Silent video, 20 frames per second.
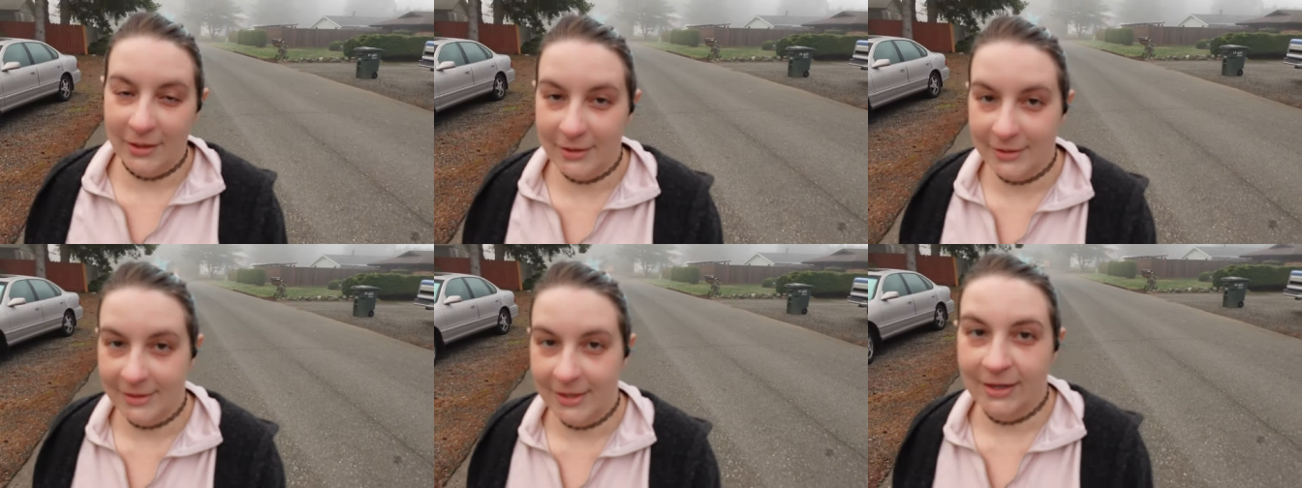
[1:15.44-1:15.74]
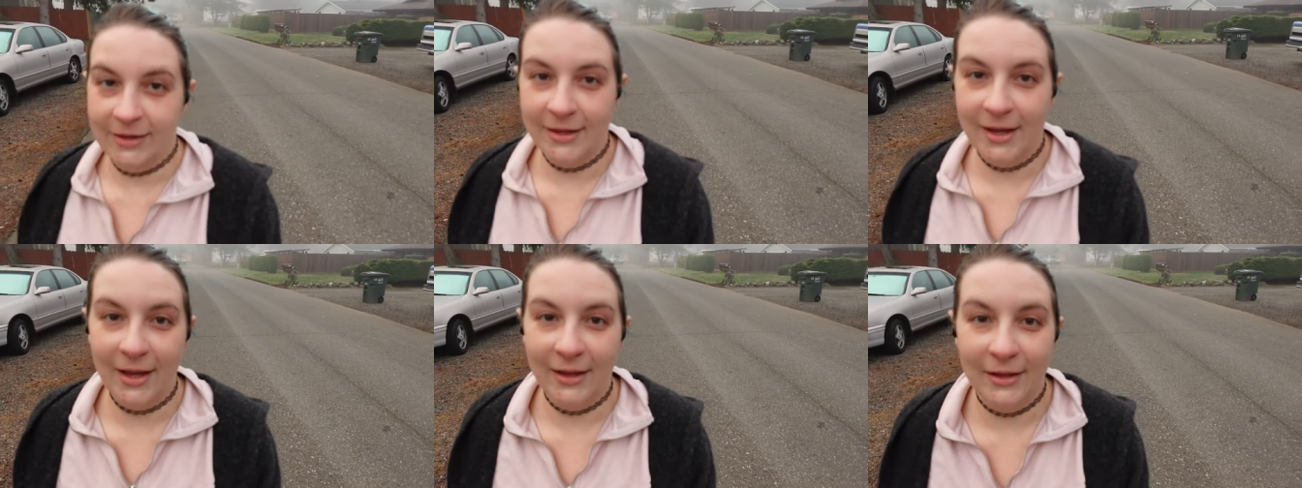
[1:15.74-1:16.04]
It
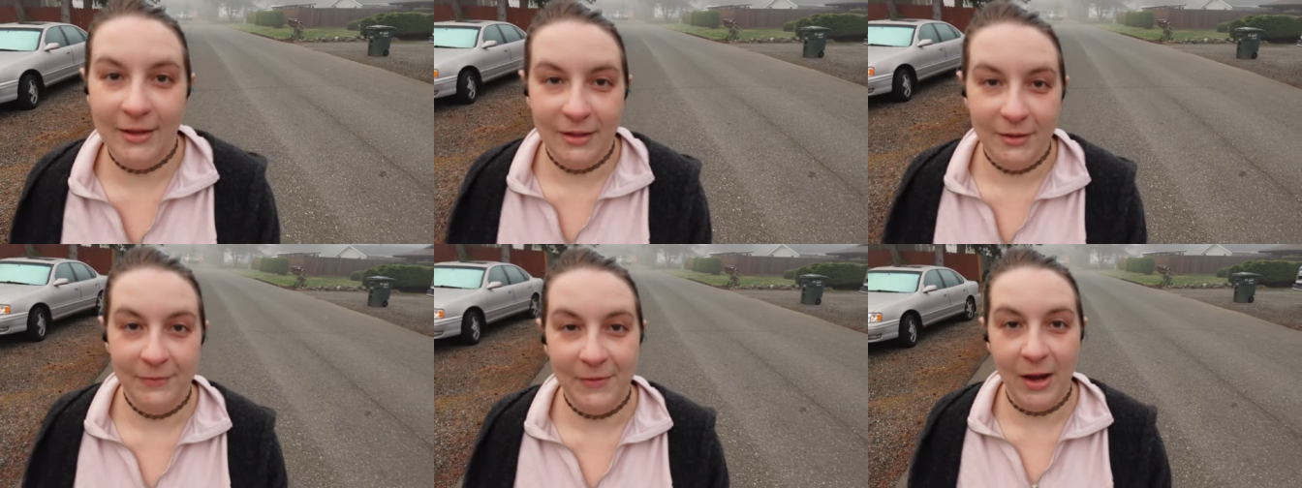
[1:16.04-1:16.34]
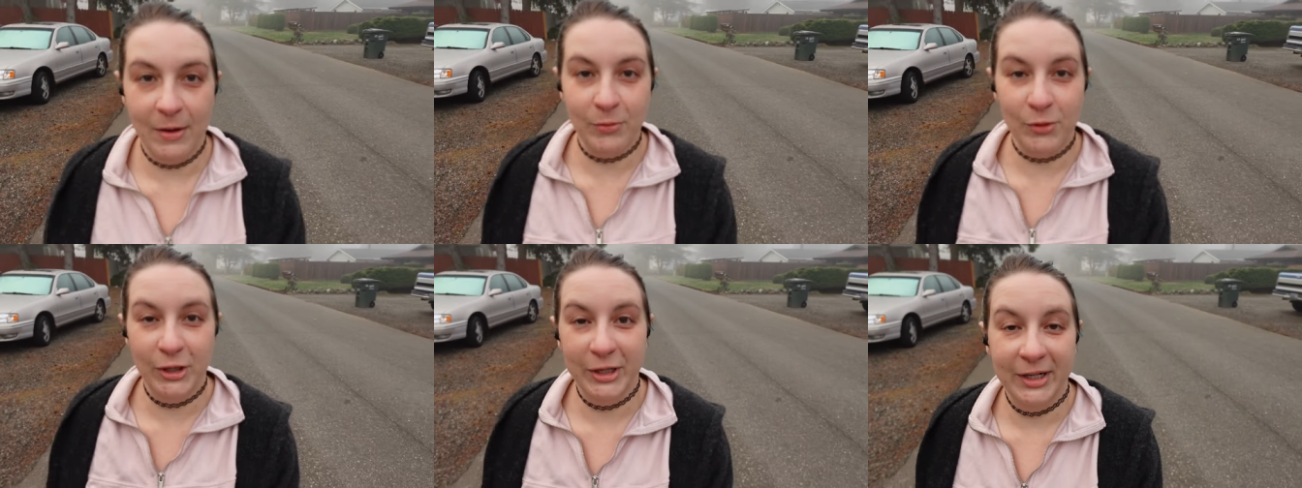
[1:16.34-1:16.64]
said that the
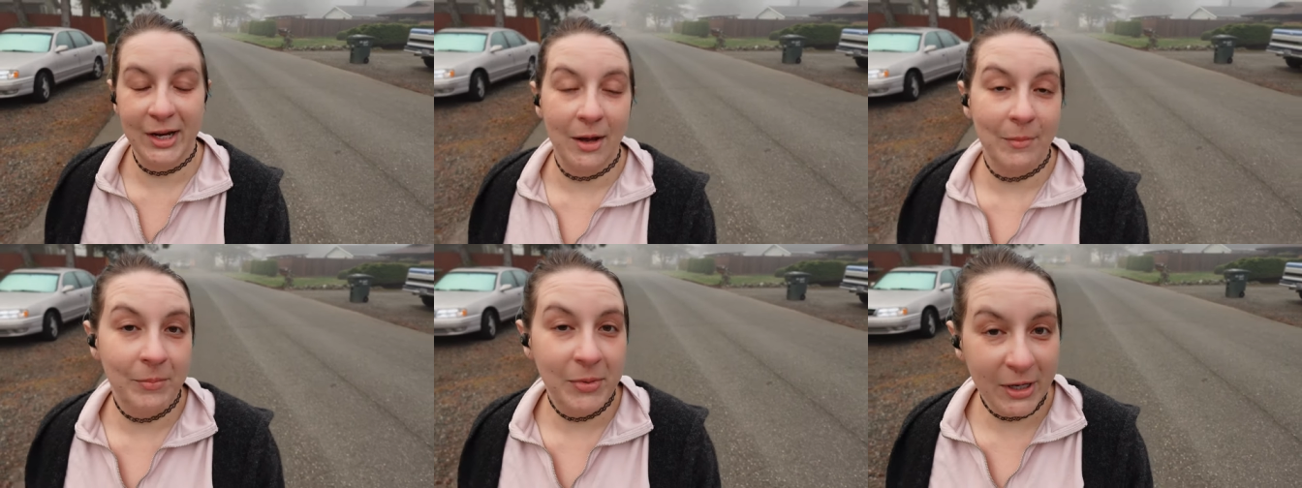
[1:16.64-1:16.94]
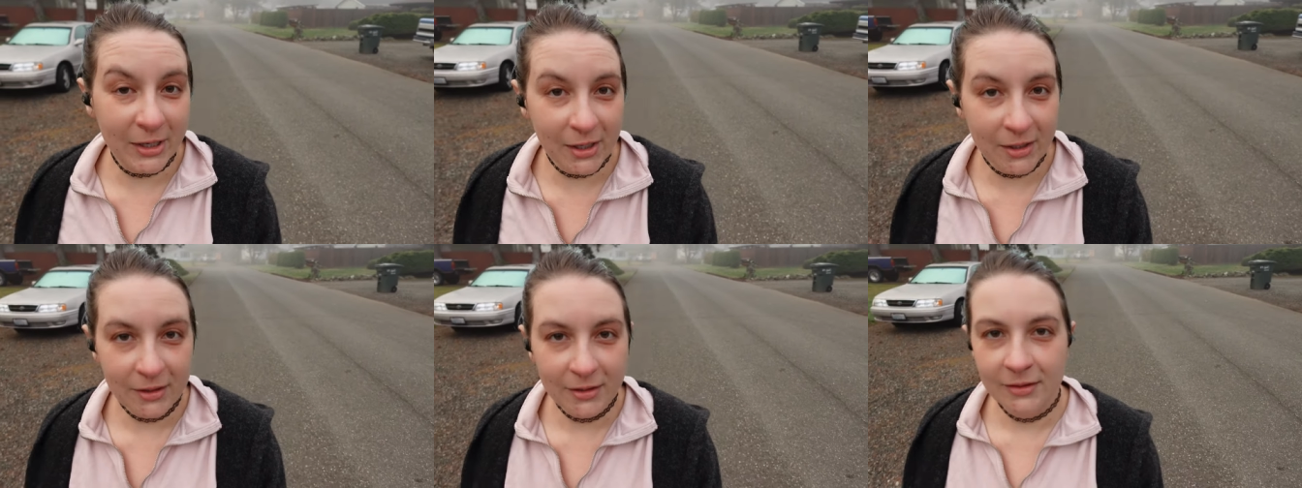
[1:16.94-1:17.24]
fibroid got
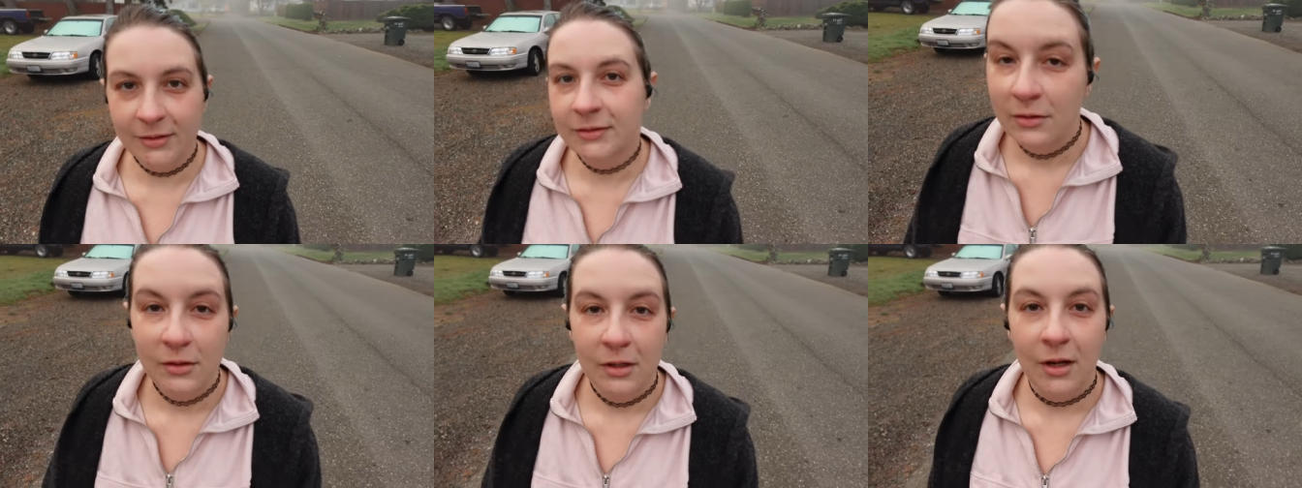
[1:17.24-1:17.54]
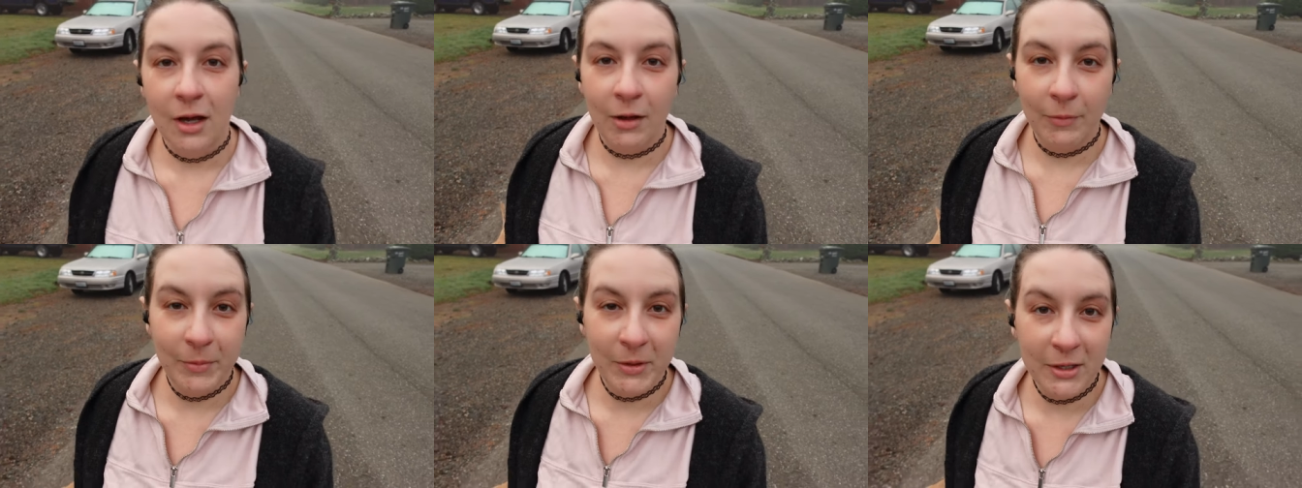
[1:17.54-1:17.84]
bigger,
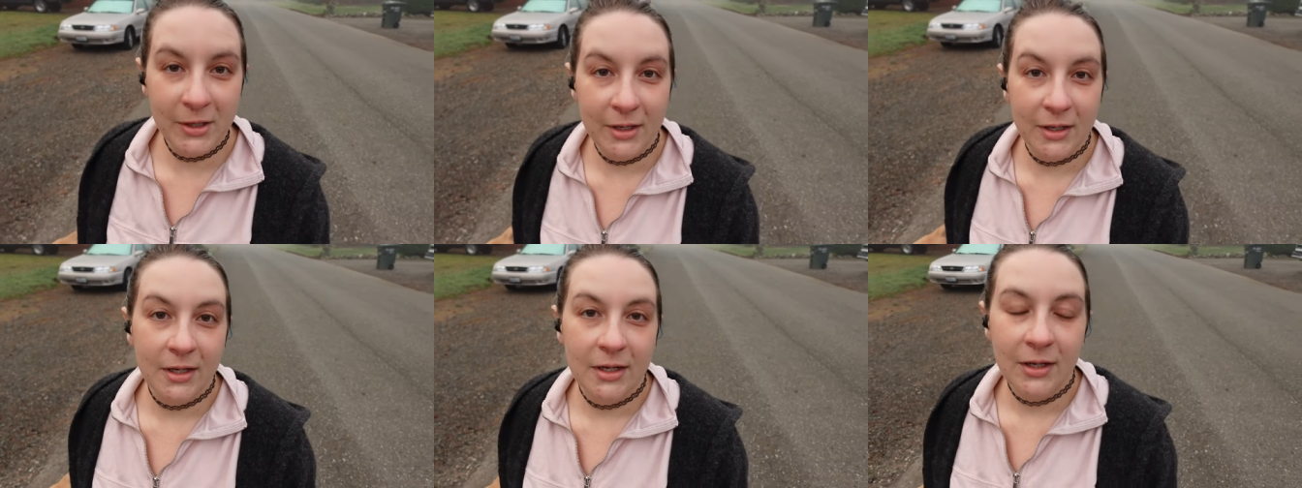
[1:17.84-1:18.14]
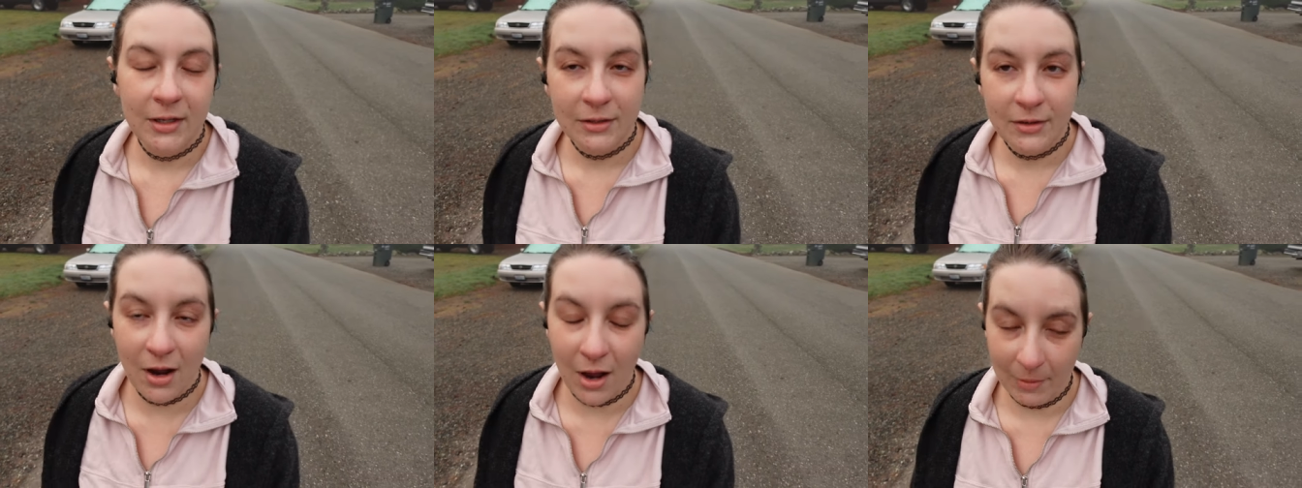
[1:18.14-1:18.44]
albeit
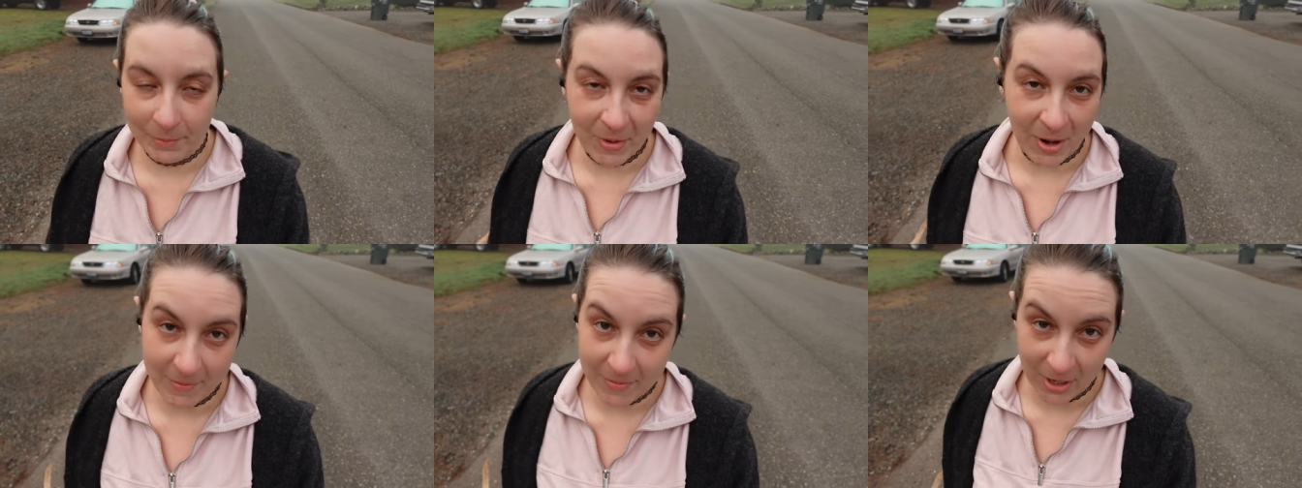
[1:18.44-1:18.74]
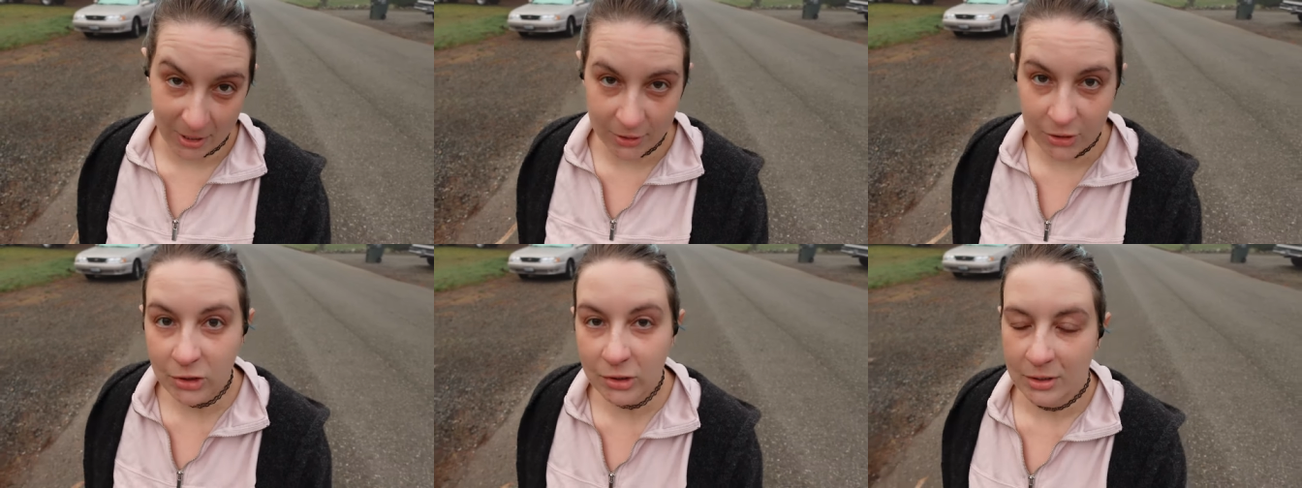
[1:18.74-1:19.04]
not by
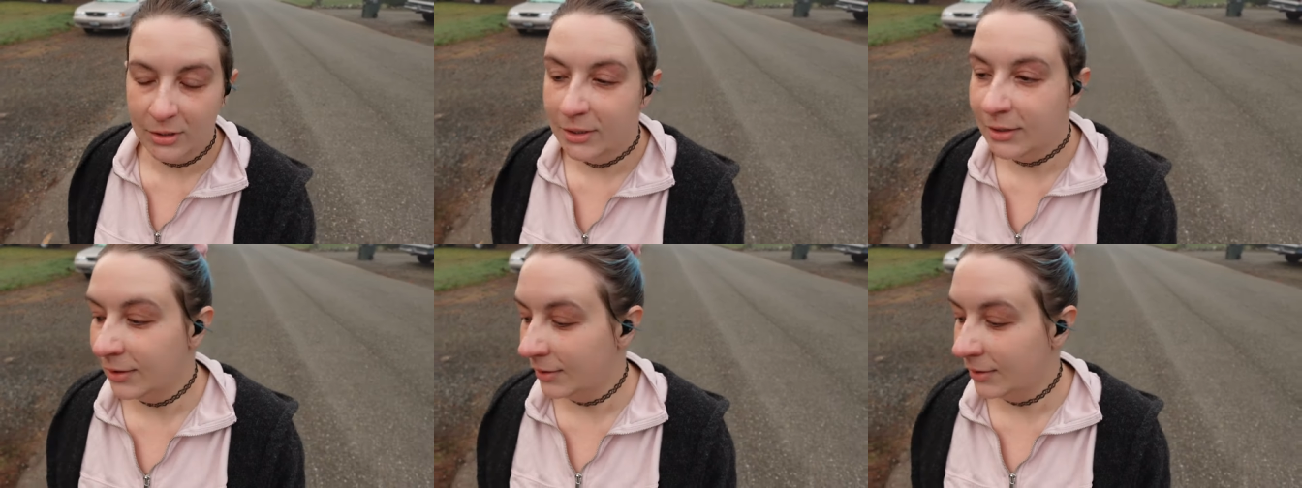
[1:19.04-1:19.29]
much,